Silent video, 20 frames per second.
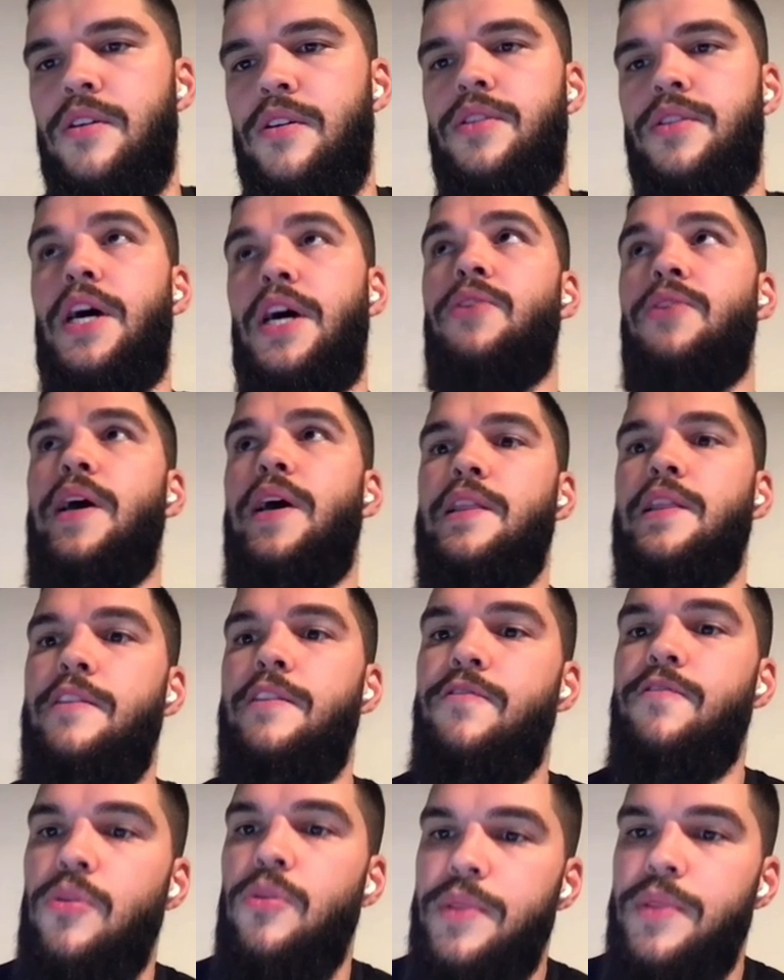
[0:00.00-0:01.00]
directly
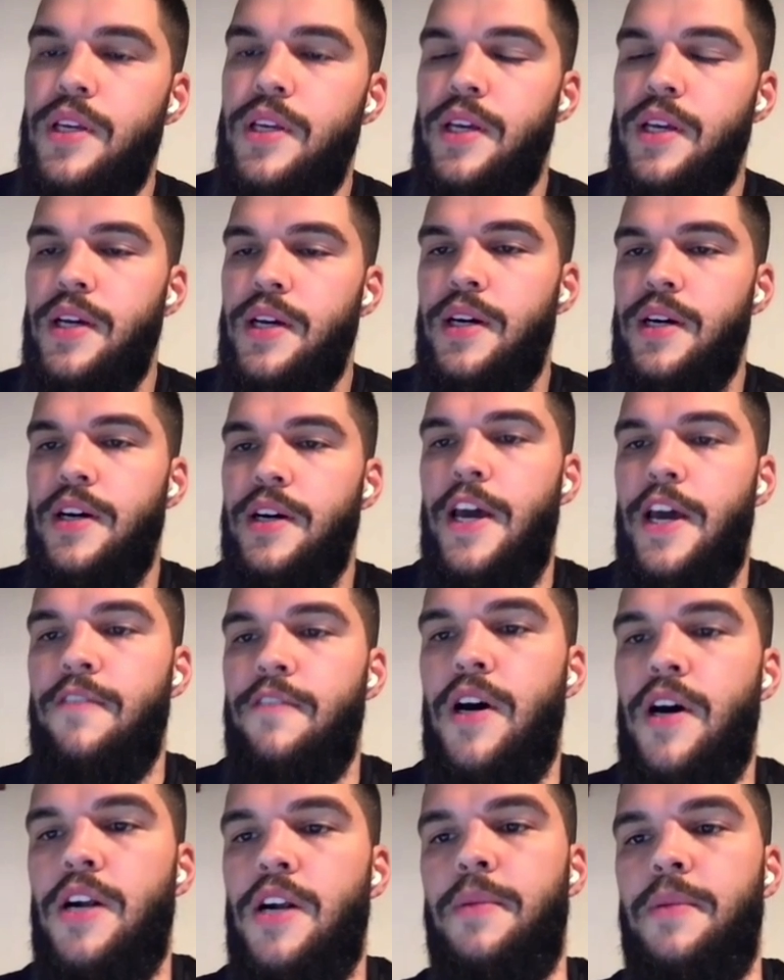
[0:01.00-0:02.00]
from the
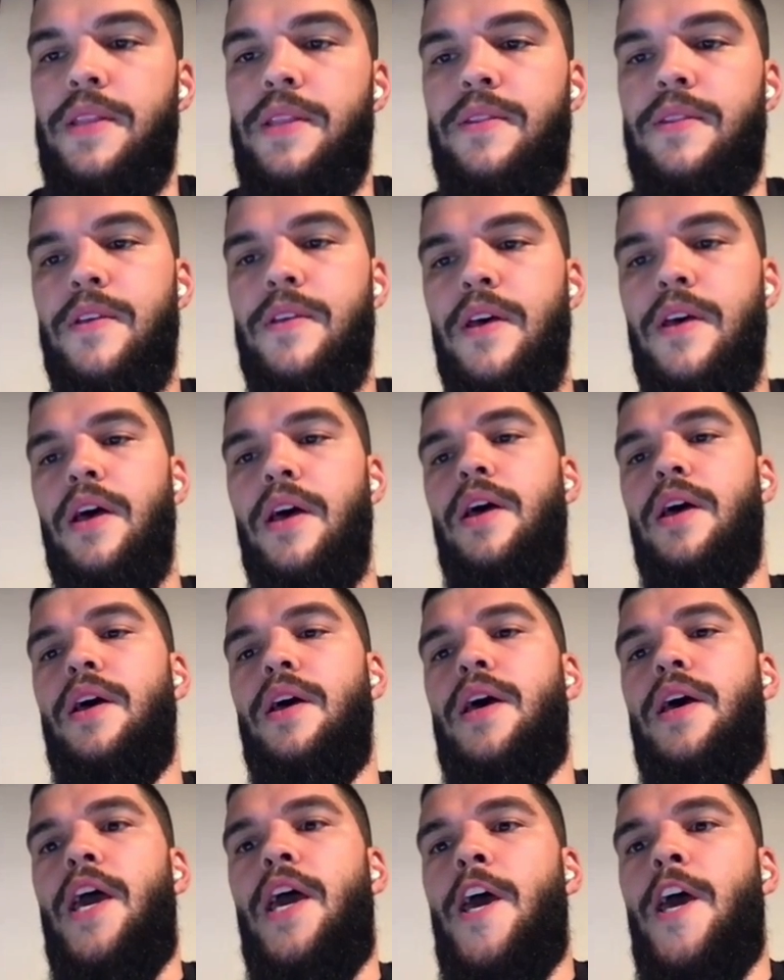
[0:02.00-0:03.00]
environment.
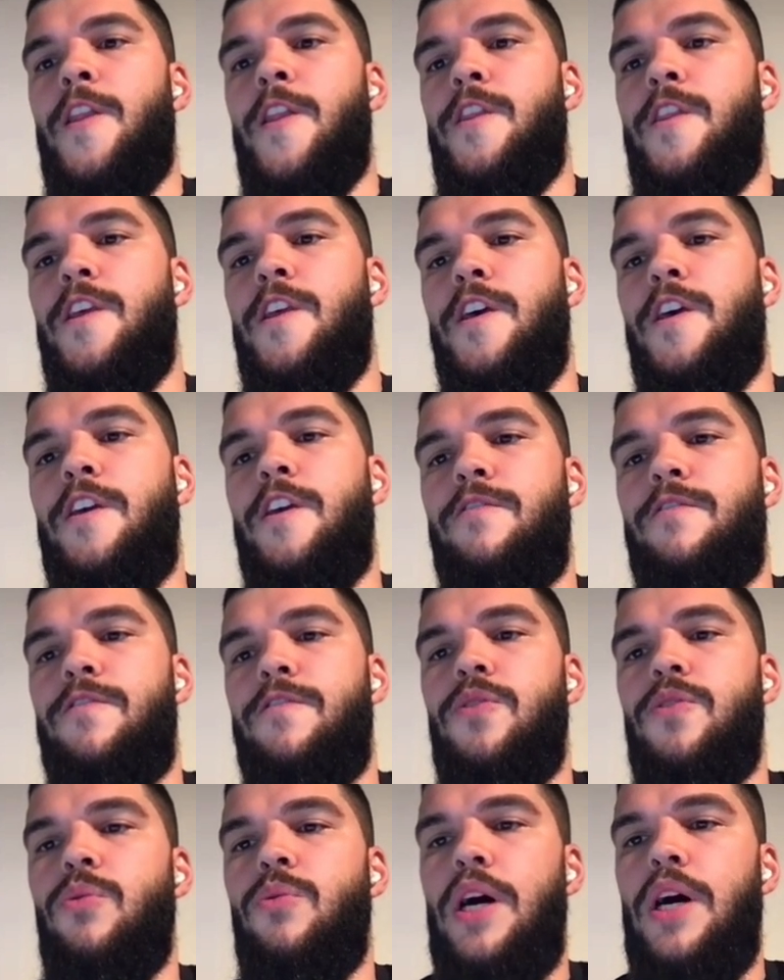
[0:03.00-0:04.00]
And if
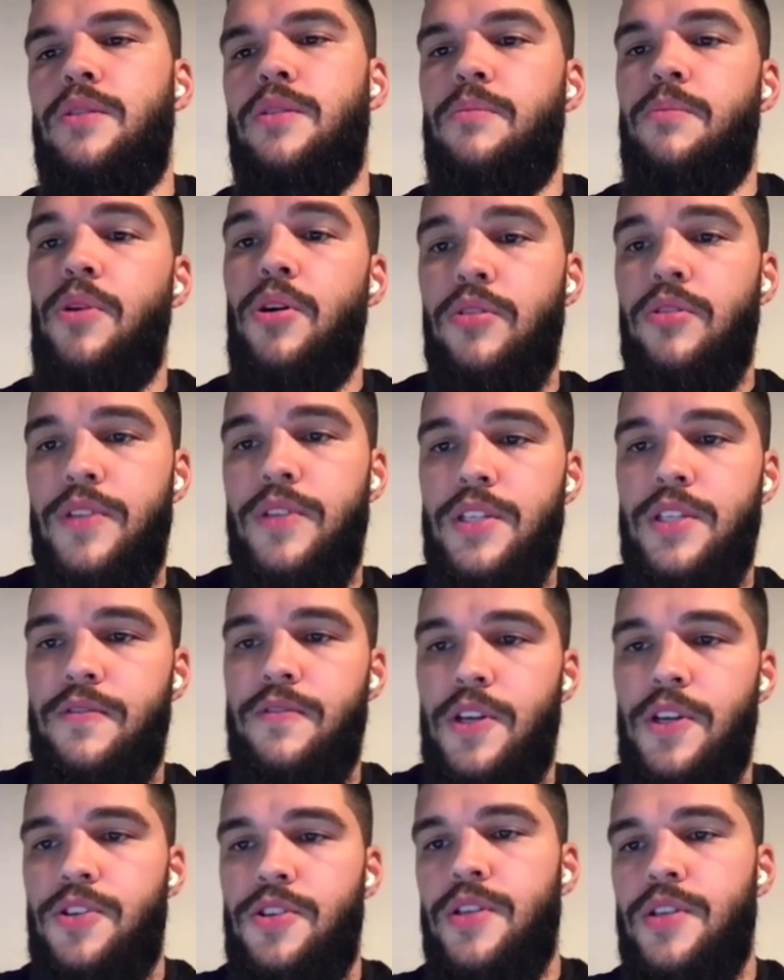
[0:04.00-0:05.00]
you want both of these
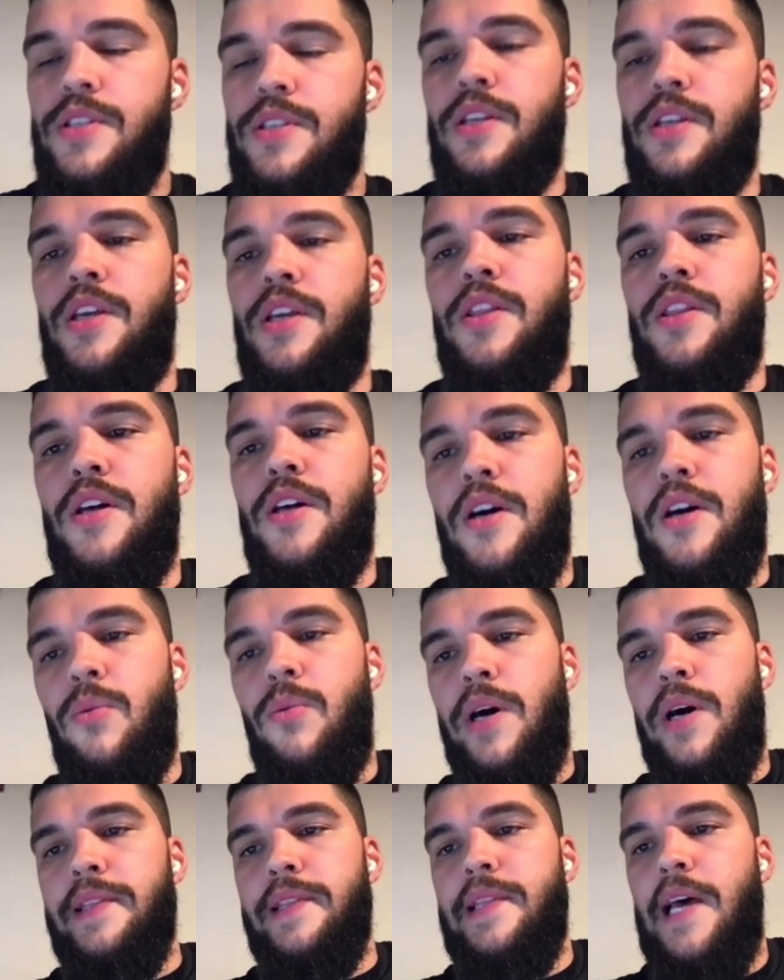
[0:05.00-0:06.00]
features in
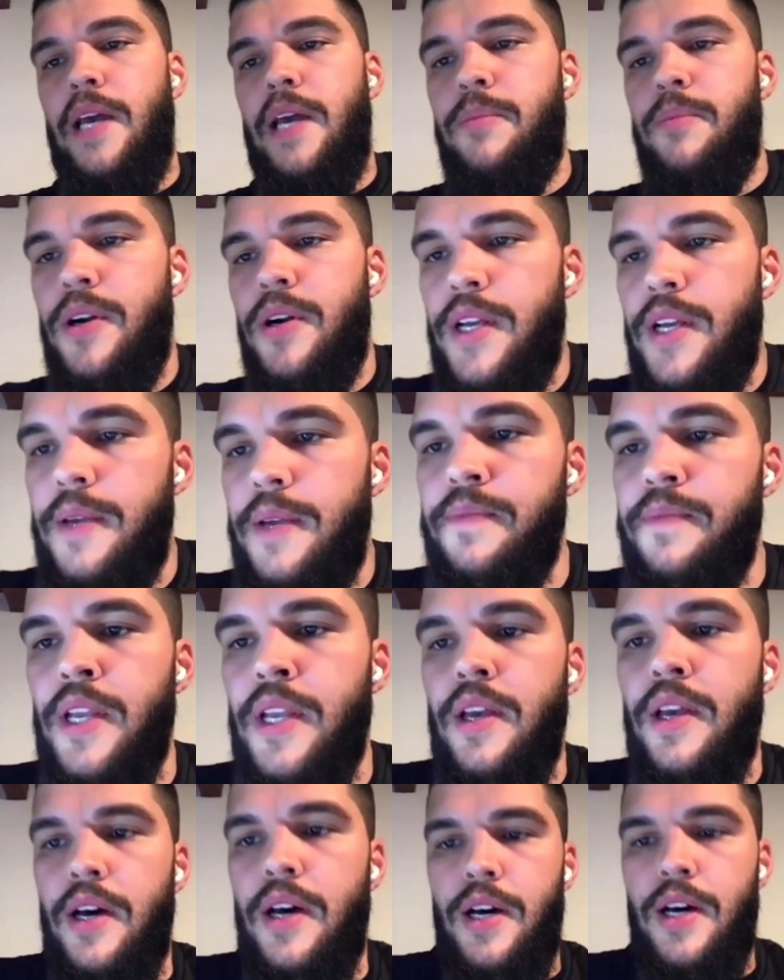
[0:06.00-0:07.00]
one library,
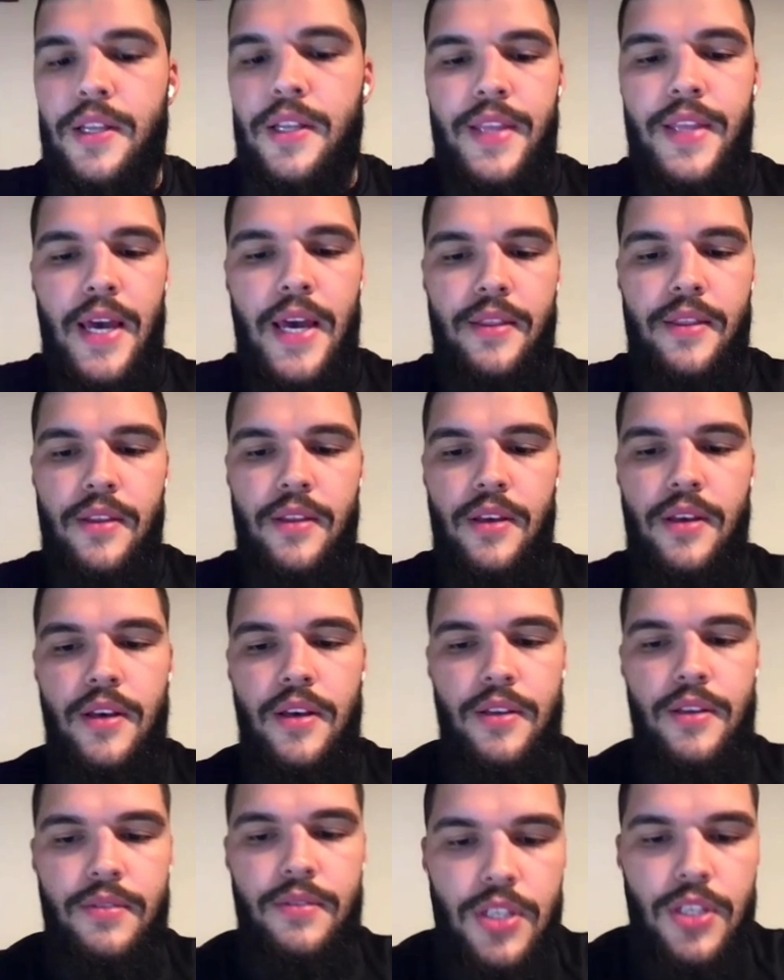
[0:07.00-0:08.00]
then
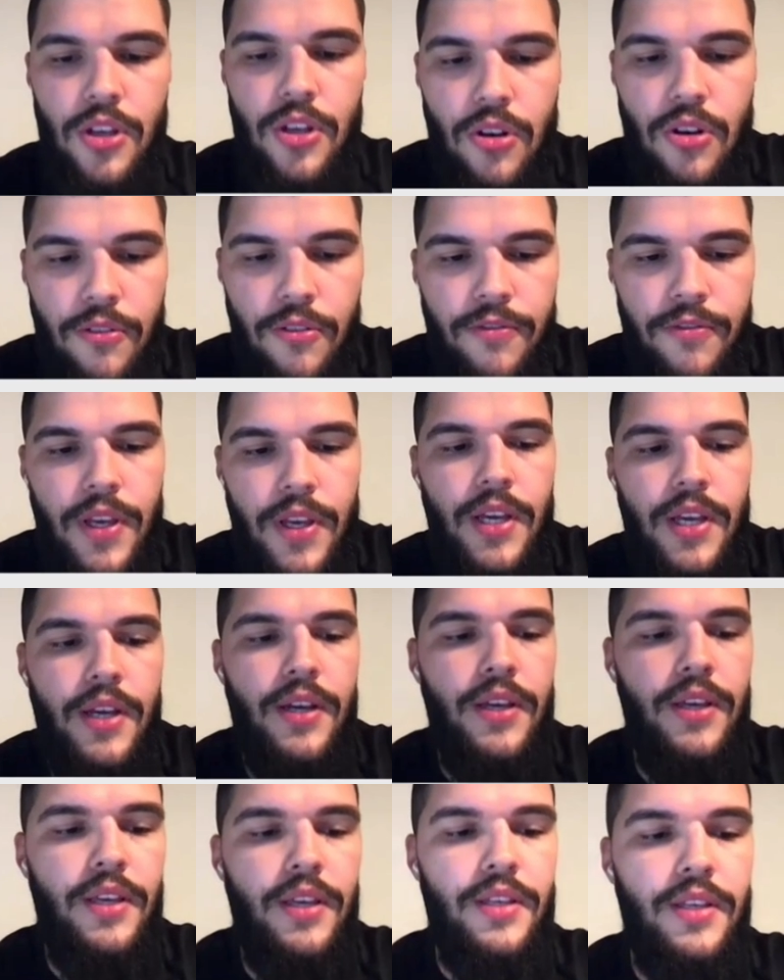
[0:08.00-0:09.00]
ZIO
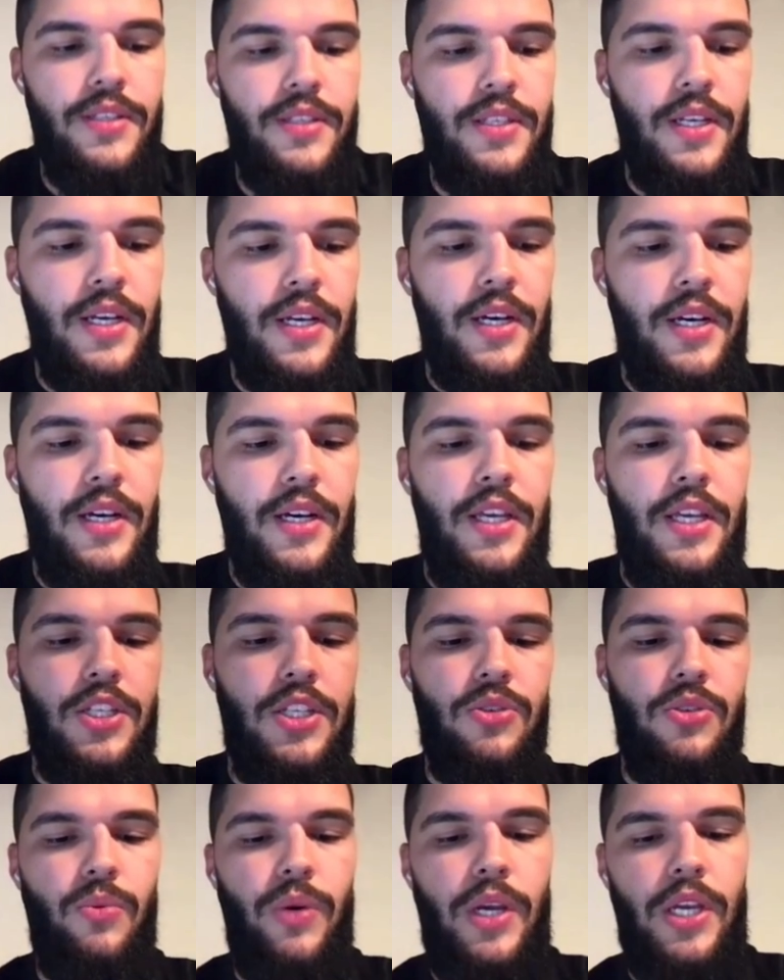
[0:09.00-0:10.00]
config is
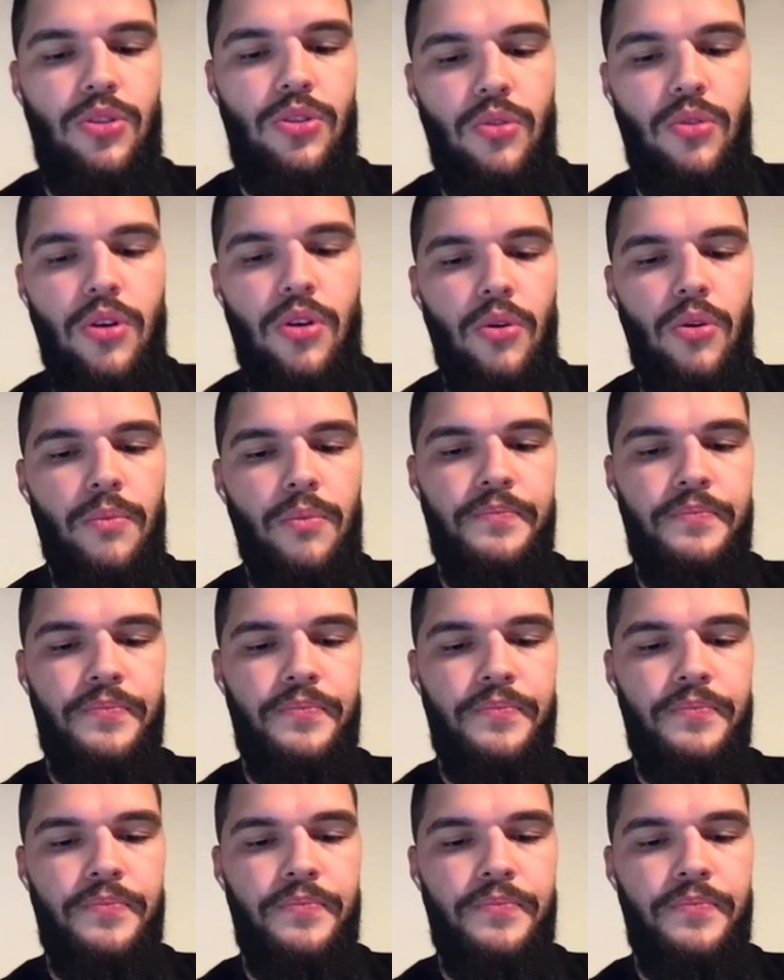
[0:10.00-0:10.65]
way to go.